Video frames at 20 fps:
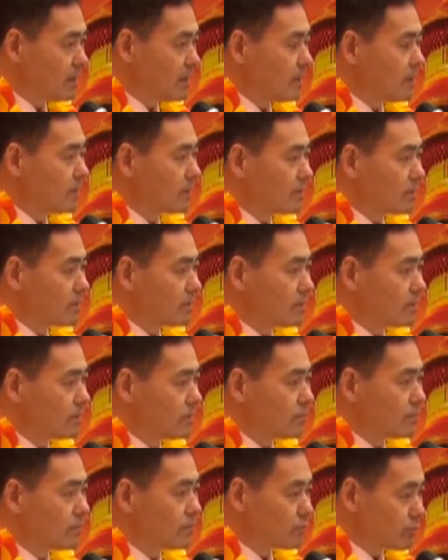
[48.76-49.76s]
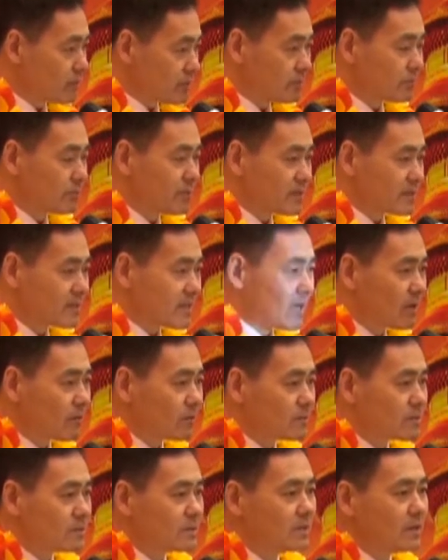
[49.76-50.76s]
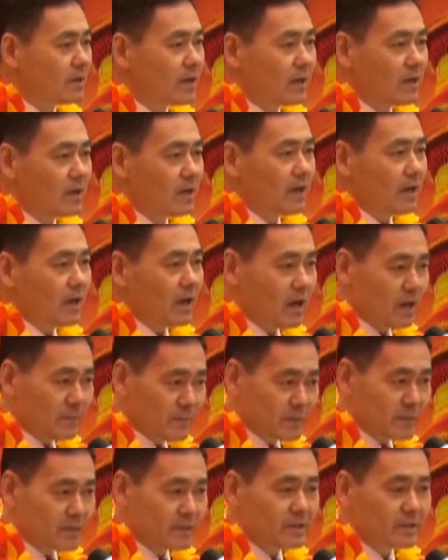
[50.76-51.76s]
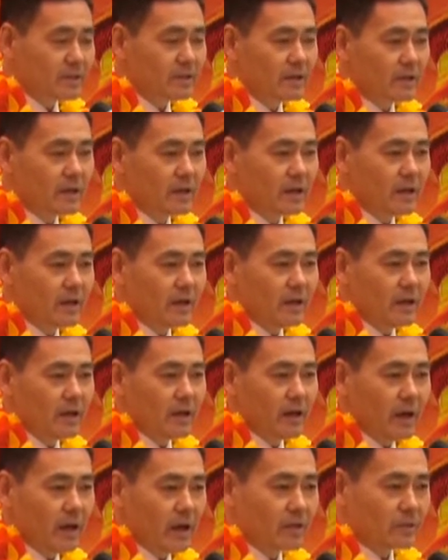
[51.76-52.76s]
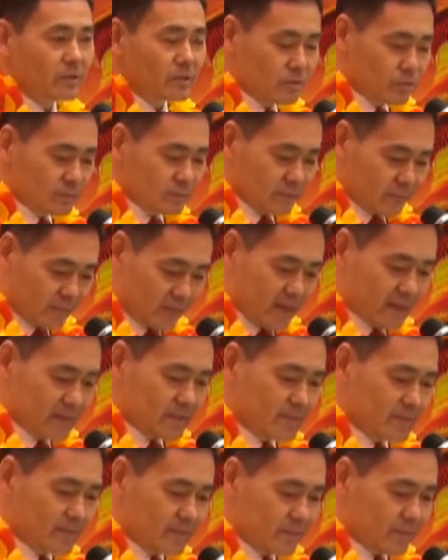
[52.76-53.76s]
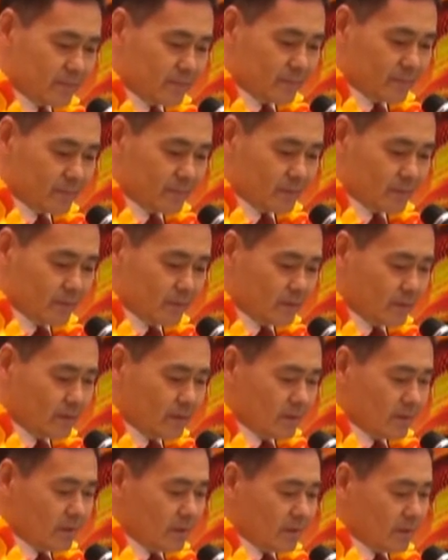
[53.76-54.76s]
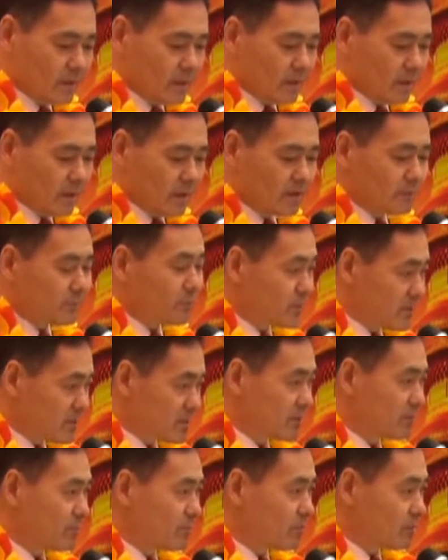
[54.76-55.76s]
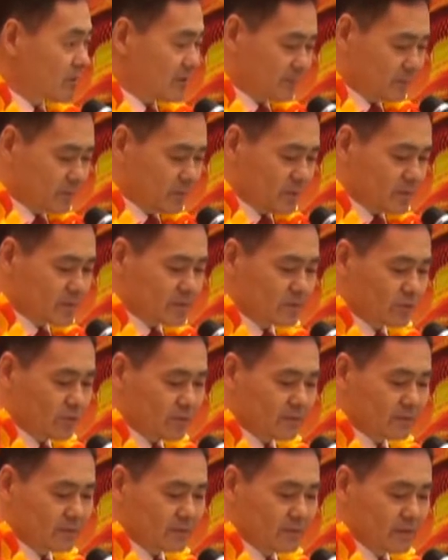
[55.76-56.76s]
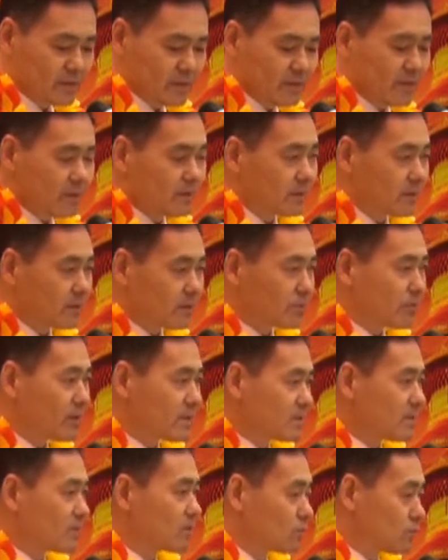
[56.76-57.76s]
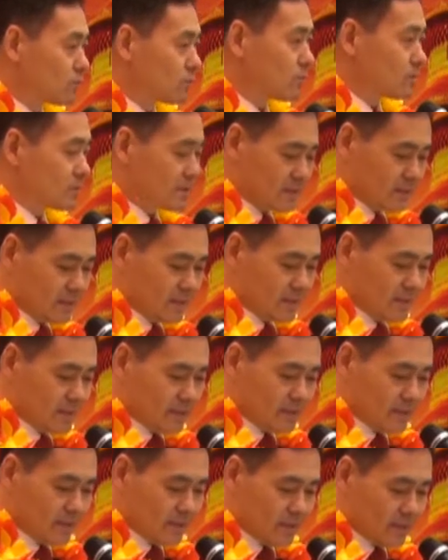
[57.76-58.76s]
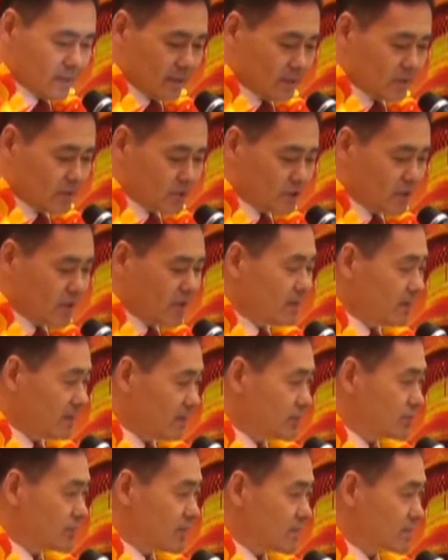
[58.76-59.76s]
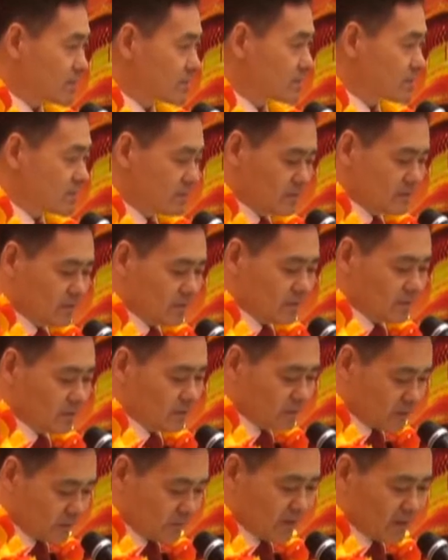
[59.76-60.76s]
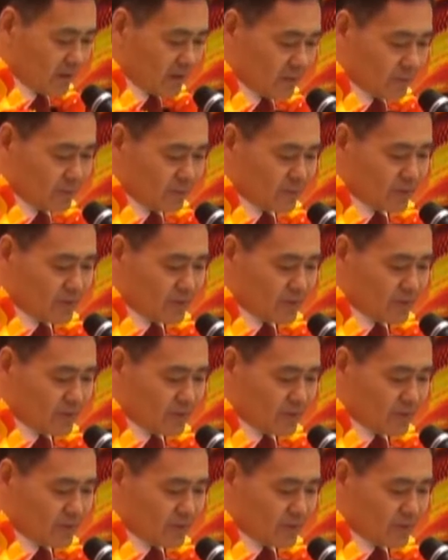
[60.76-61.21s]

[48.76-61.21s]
long halvim Papua New Guinea, na all Arab la Pacific Island country. And we make him display tok tok behind long sampla country, I poret long how China walk long walk bung, one time all country, also in P N G inside long Pacific